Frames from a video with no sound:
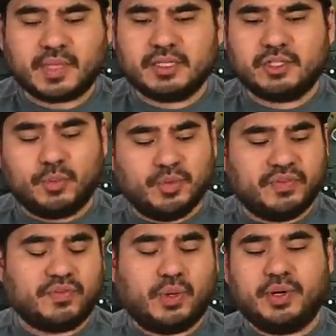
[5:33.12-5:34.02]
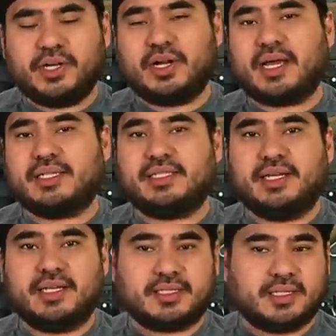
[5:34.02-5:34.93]
So moving forward, you're not going to
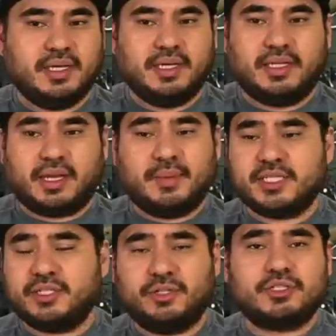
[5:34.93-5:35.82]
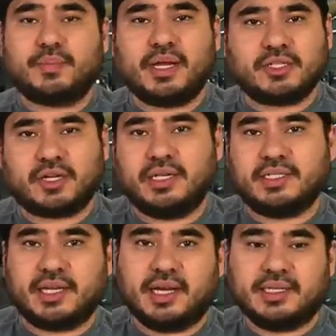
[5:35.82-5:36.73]
see us, like, I'm going to still do suppressor
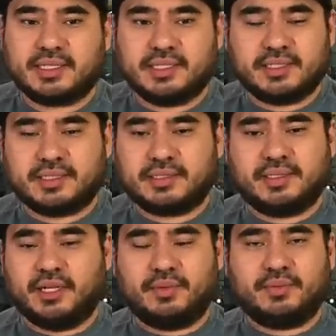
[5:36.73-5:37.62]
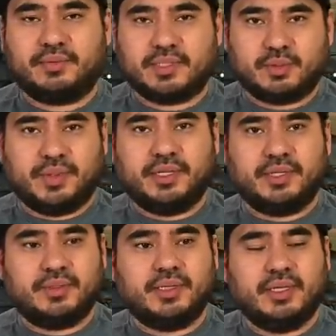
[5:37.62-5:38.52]
content, guys, because, you know, that's what we
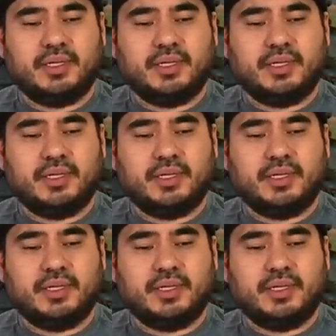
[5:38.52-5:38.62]
do.